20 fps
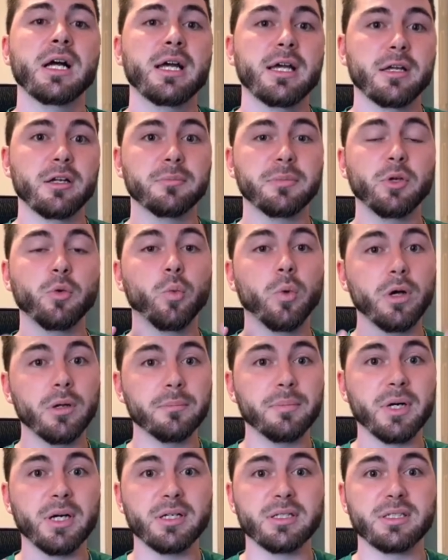It'll be one
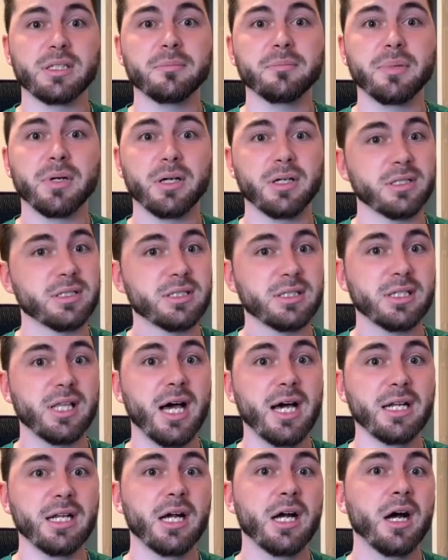person per
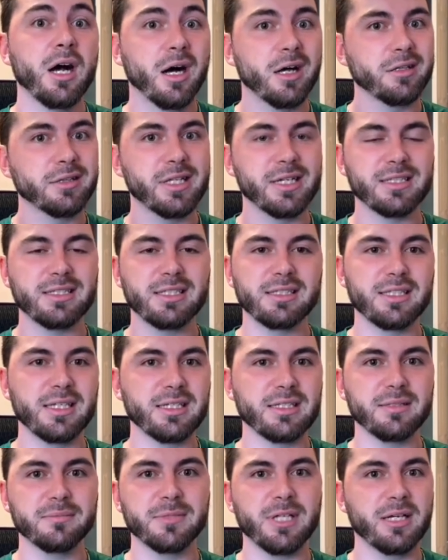slot, unless it takes
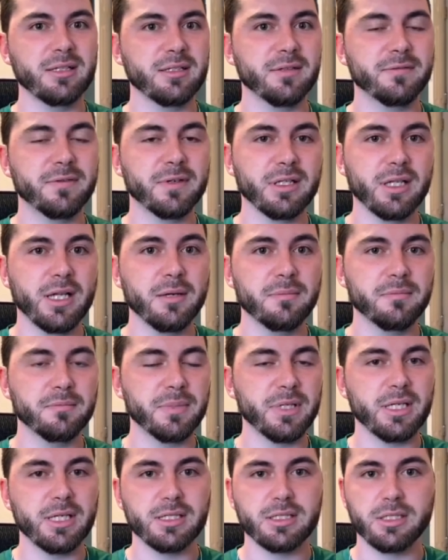some time to fill up,
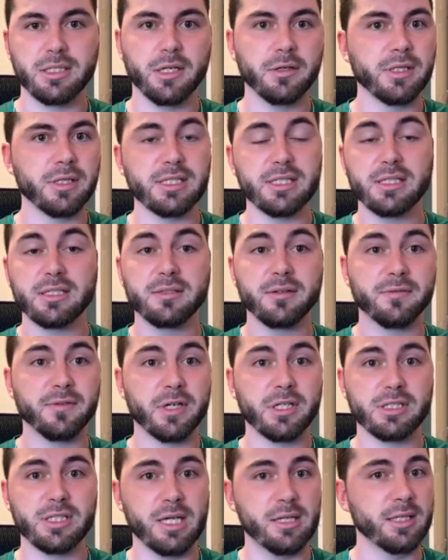because, you know, this is the
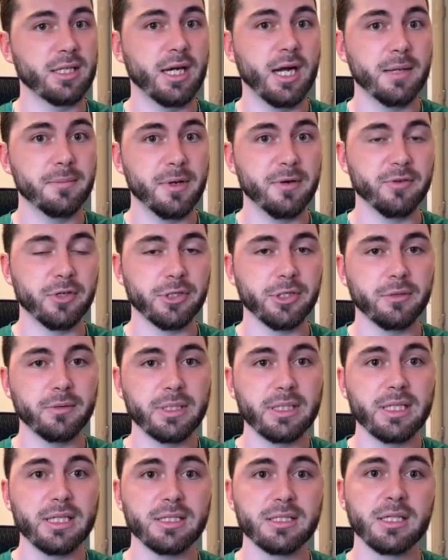first time that I'm ever doing
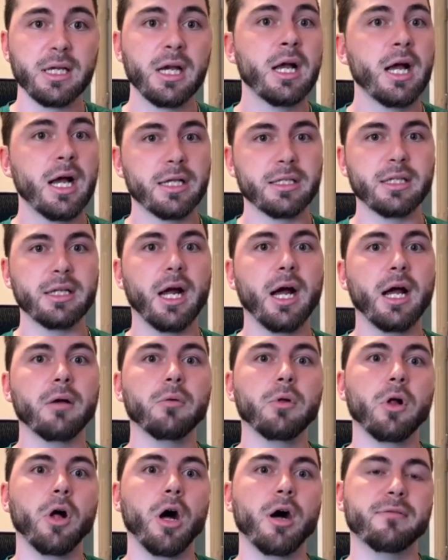this, and then I
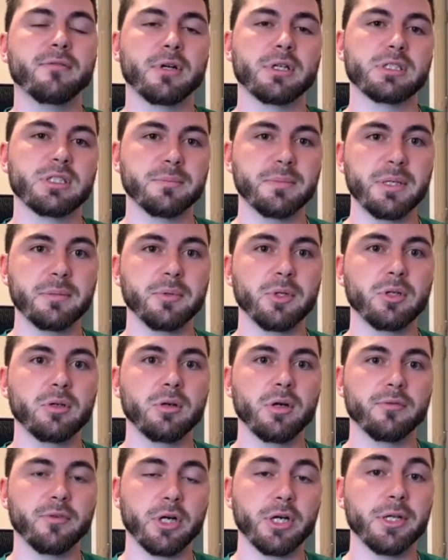will offer it to people who
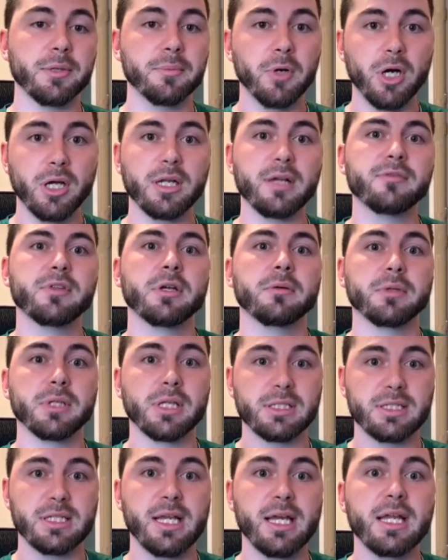have already bought if they would
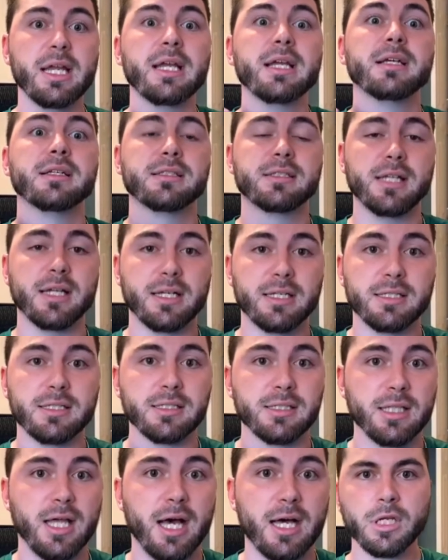like to get a second
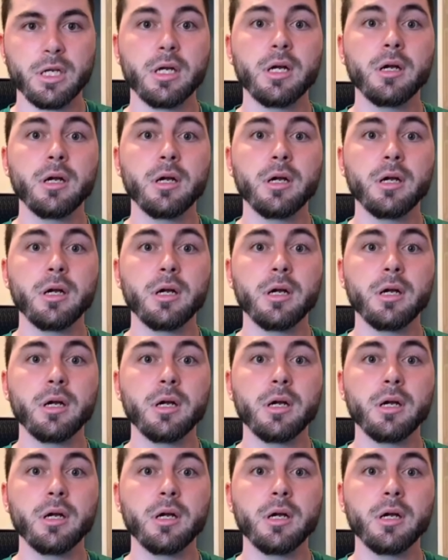slot.